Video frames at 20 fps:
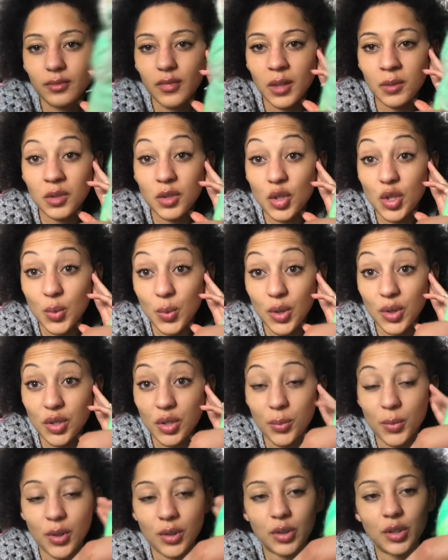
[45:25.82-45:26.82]
I'm going to swat
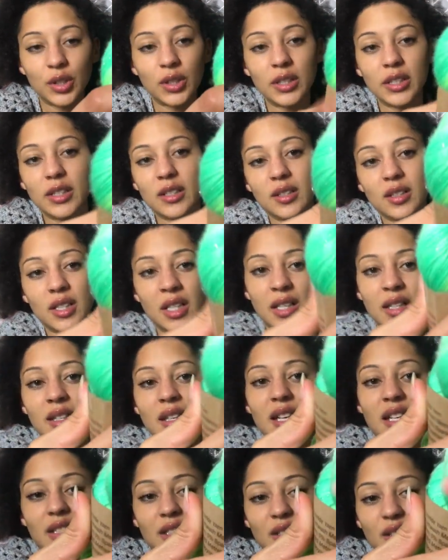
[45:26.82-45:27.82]
up on colours and
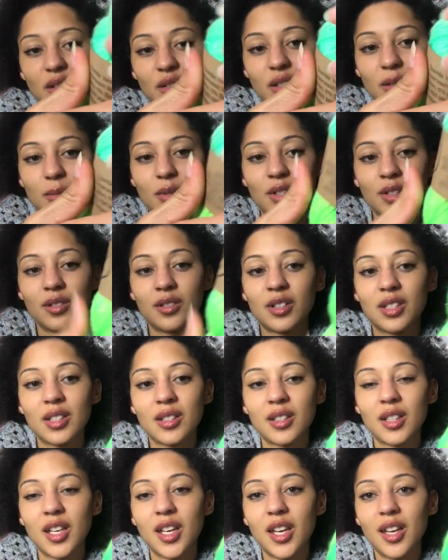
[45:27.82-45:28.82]
their descriptions,
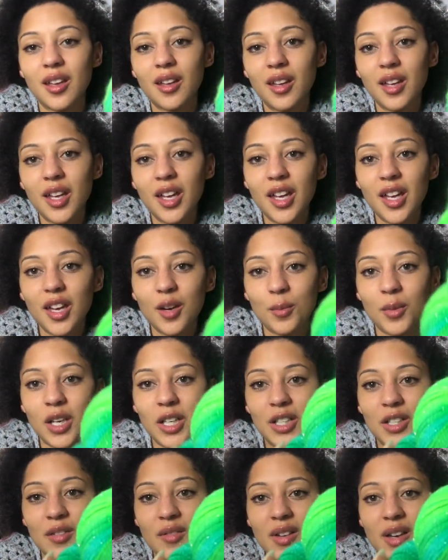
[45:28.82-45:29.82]
but I
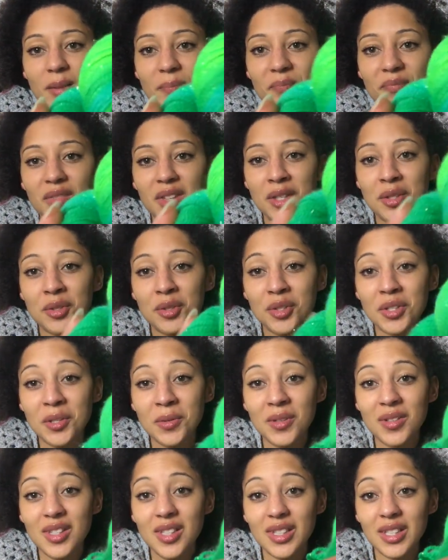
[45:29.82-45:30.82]
love it. It's also
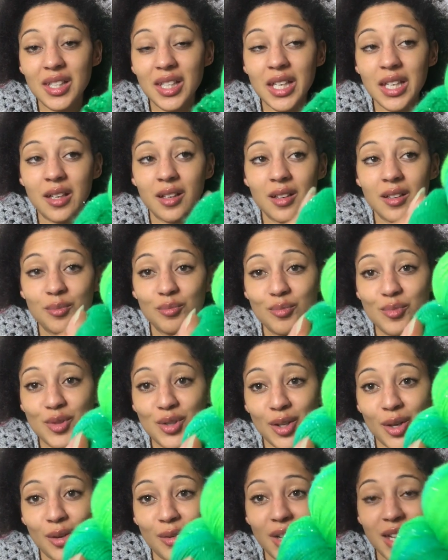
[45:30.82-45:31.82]
on Stellina,
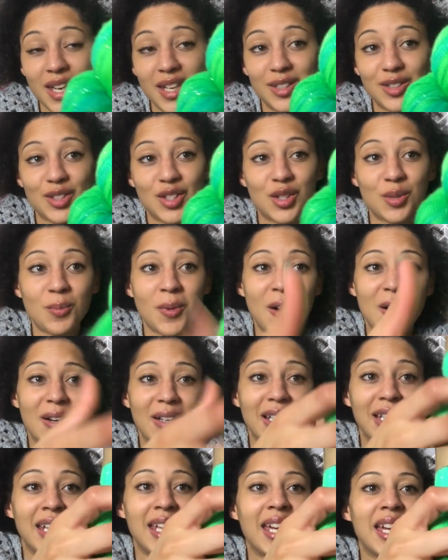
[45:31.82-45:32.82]
so it's
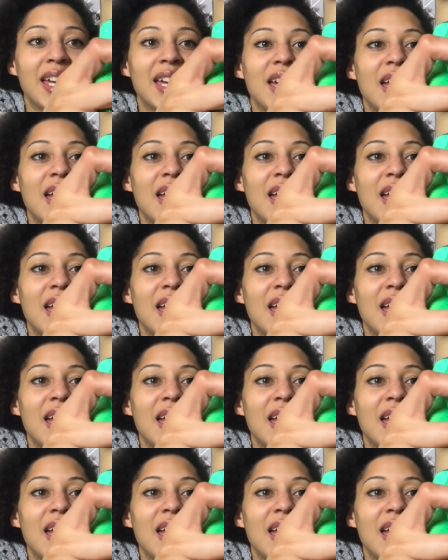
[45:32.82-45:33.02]
sparkly.